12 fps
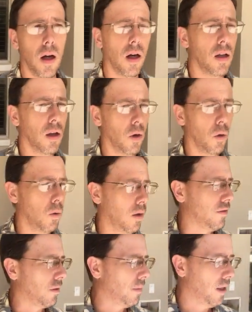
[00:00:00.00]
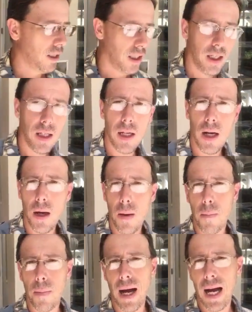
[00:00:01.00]
Hello everybody,
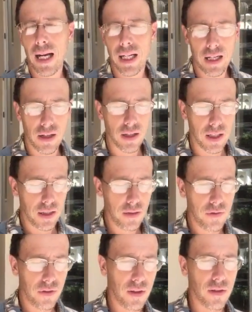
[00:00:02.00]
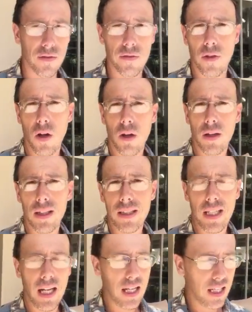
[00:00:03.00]
back here again for another vlog a
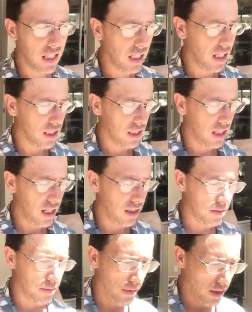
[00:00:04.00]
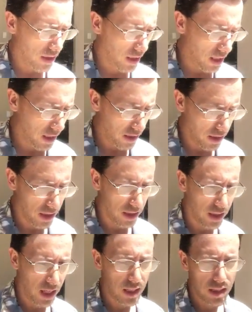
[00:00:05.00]
day and today is Monday
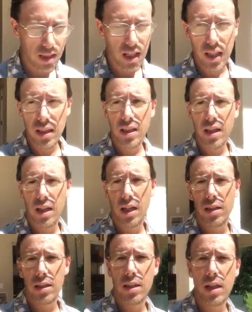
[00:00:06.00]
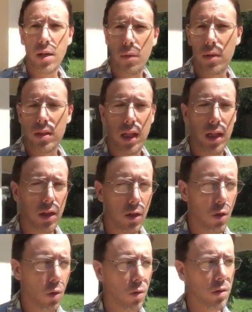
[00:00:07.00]
the 19th and today was a
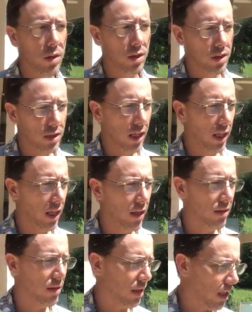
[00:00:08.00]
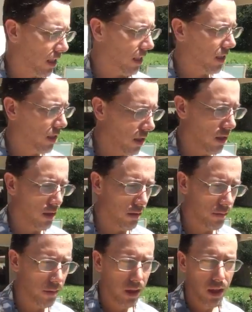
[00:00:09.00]
gorgeous day outside.
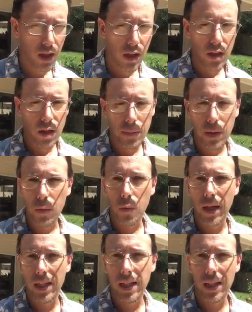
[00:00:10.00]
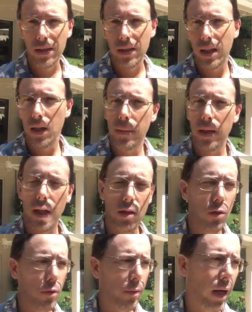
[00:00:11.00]
Um, a little bit of rain here and there but
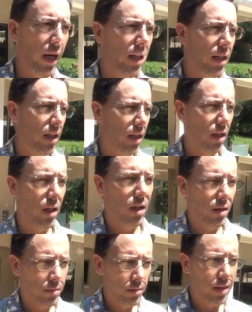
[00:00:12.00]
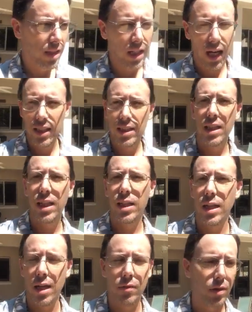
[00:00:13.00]
not too bad. Um, did not see a
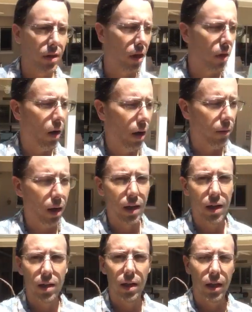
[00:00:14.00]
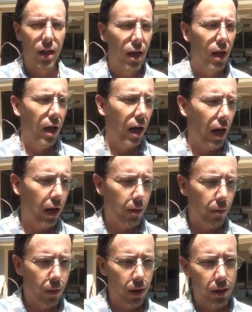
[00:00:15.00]
lot of it though, ironically.
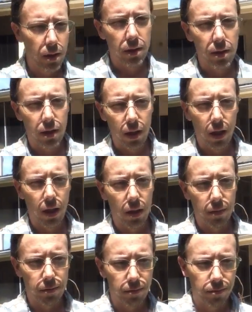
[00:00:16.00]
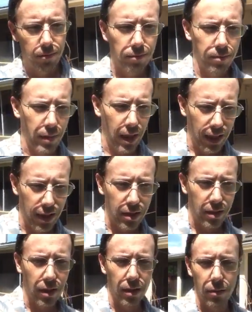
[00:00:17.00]
I was, um, I
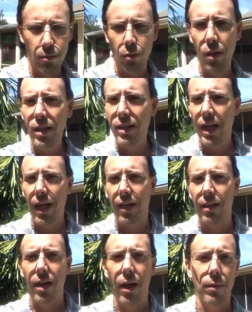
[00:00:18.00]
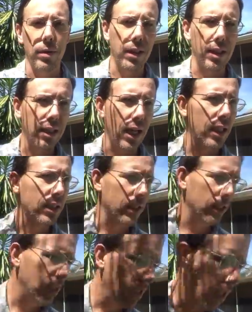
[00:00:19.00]
guess, really tired. I was
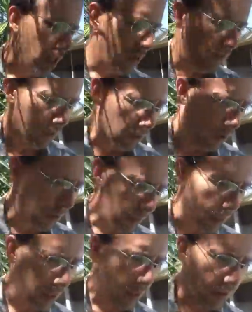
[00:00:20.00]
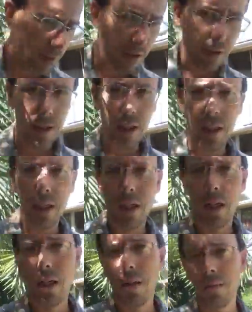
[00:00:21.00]
exhausted from a very,
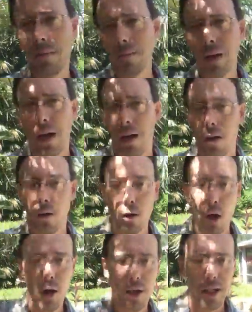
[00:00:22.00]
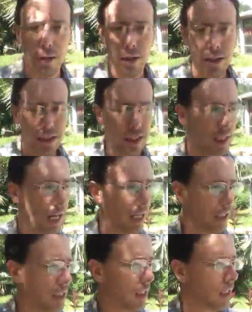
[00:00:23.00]
um, I don't know, long, interesting
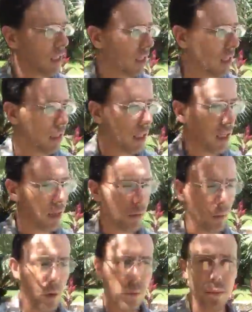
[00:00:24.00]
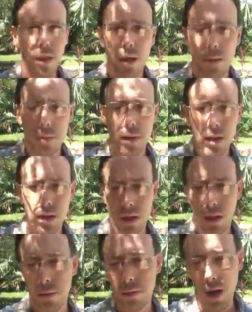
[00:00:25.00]
night. Karen woke me up
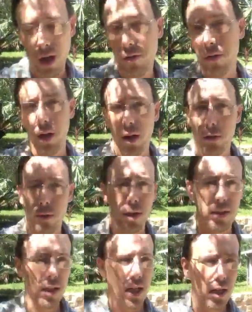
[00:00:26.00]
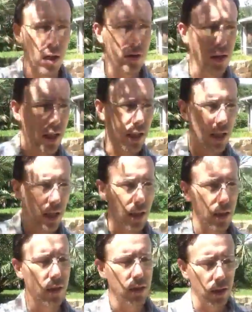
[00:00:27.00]
um, off and on throughout the night, all night.
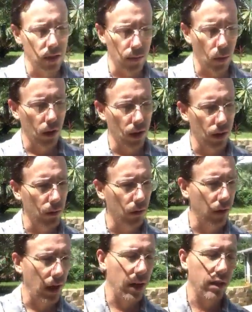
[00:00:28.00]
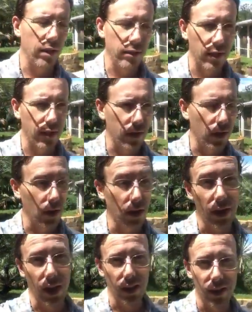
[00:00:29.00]
And this morning, very, very
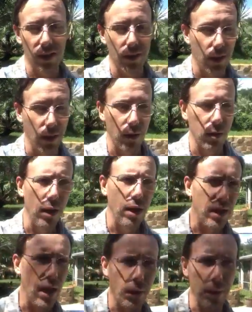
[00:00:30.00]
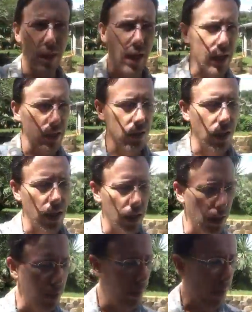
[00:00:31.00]
early, technically, I don't know. Yeah, it was have been actually in
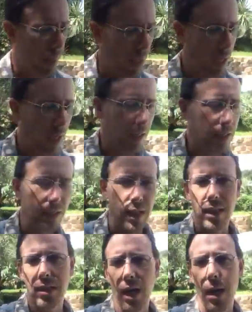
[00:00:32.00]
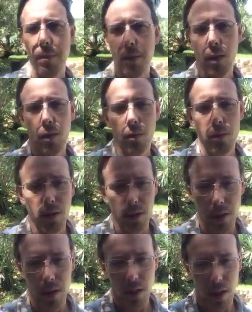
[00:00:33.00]
the AM. Had said it's time to go to
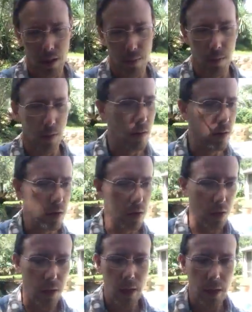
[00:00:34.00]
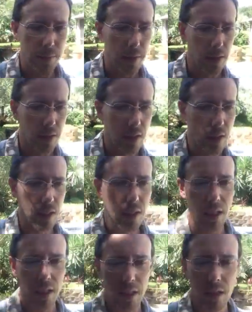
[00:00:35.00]
the hospital. She had been
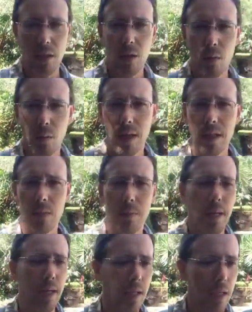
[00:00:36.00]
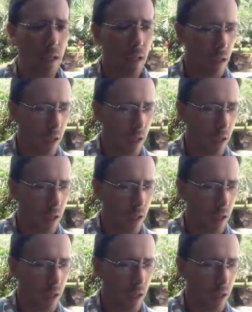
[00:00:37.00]
sick and in horrendous pain